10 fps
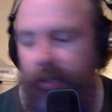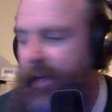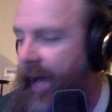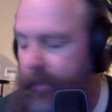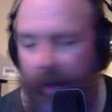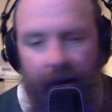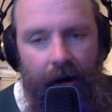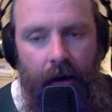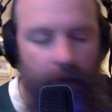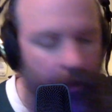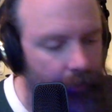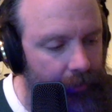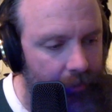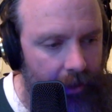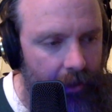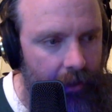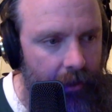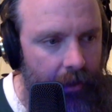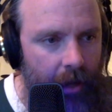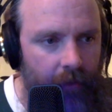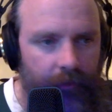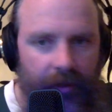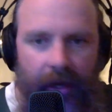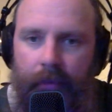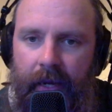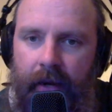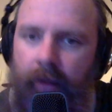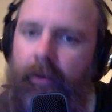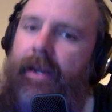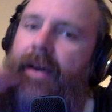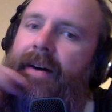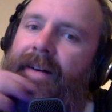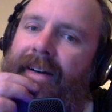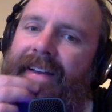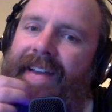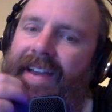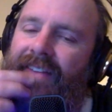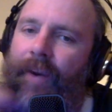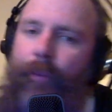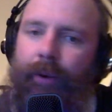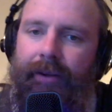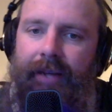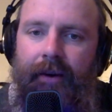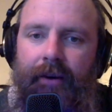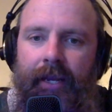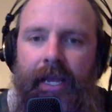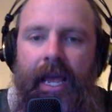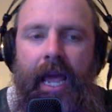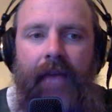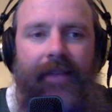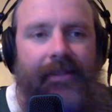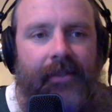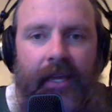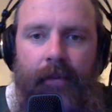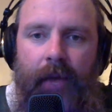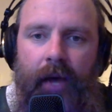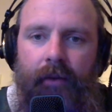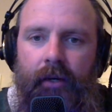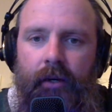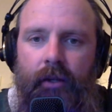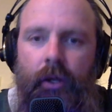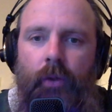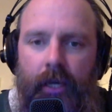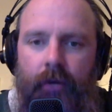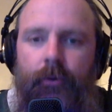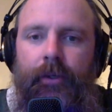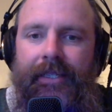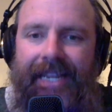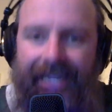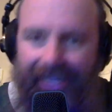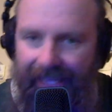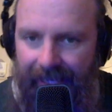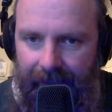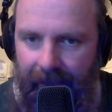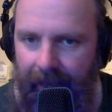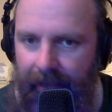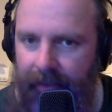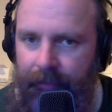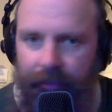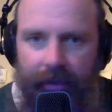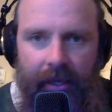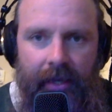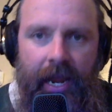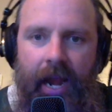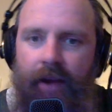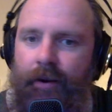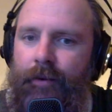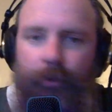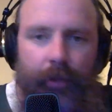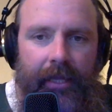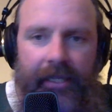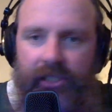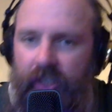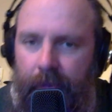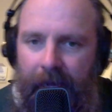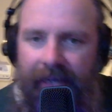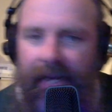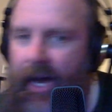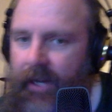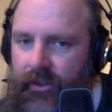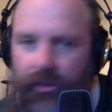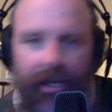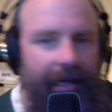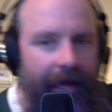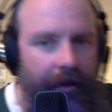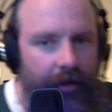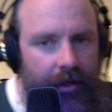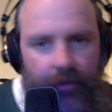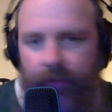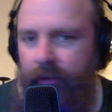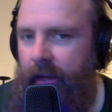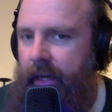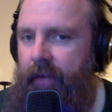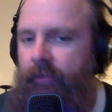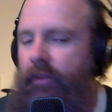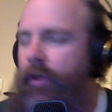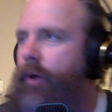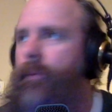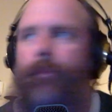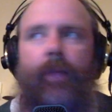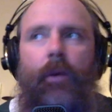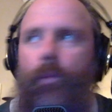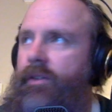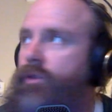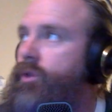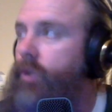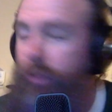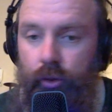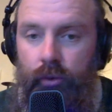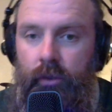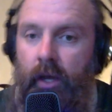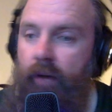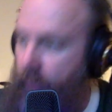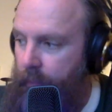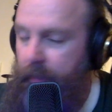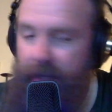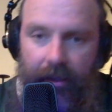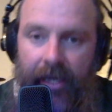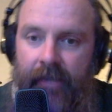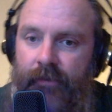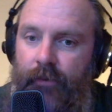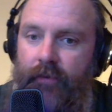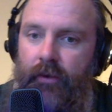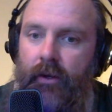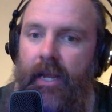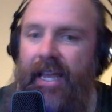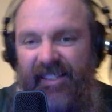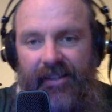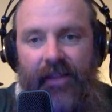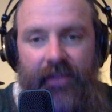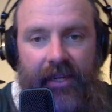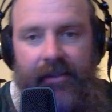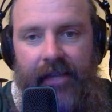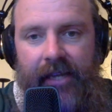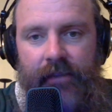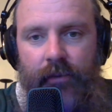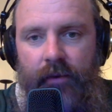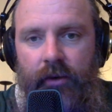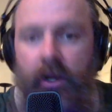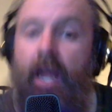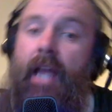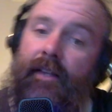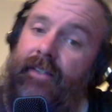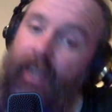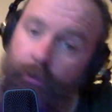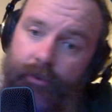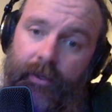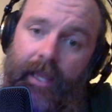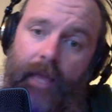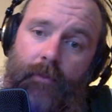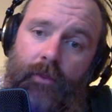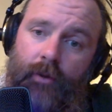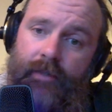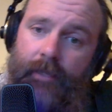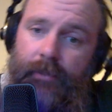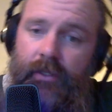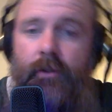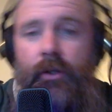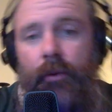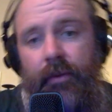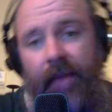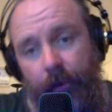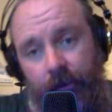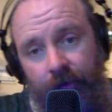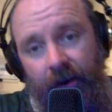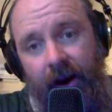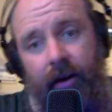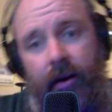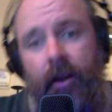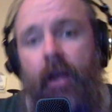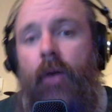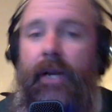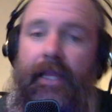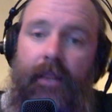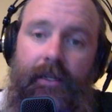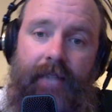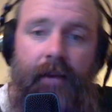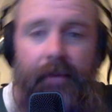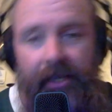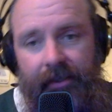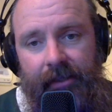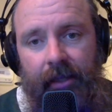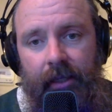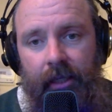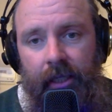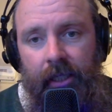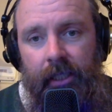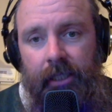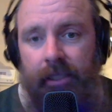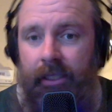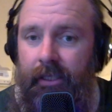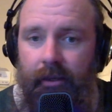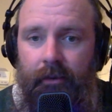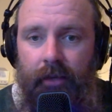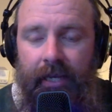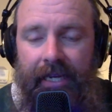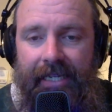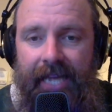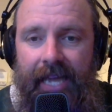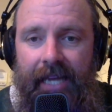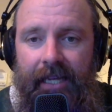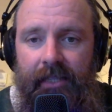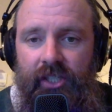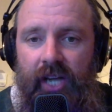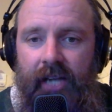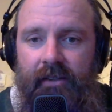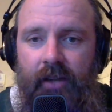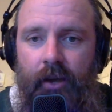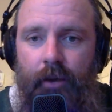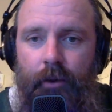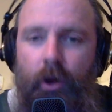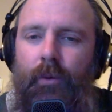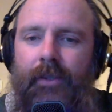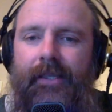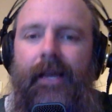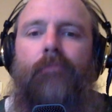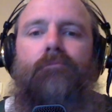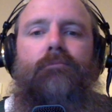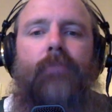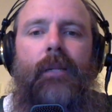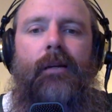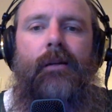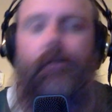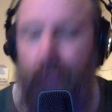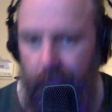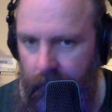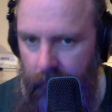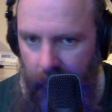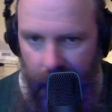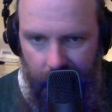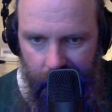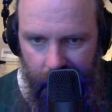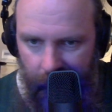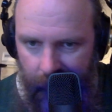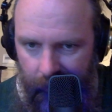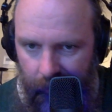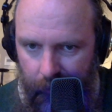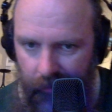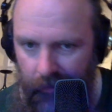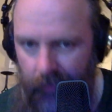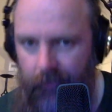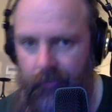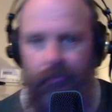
God, man, I would be, I don't think I'd be here right now if that worked out. And that's the thing about the lonely uncle identity. Like, every relationship I dodged or got out of, and even though it wasn't true love and meant to last forever, because nothing is last forever, because that was on a Game of Thrones episode 2, and that was fire, when he looked at him and he said, you know, looking at Danny and Jon Snow, who was a man during this last episode.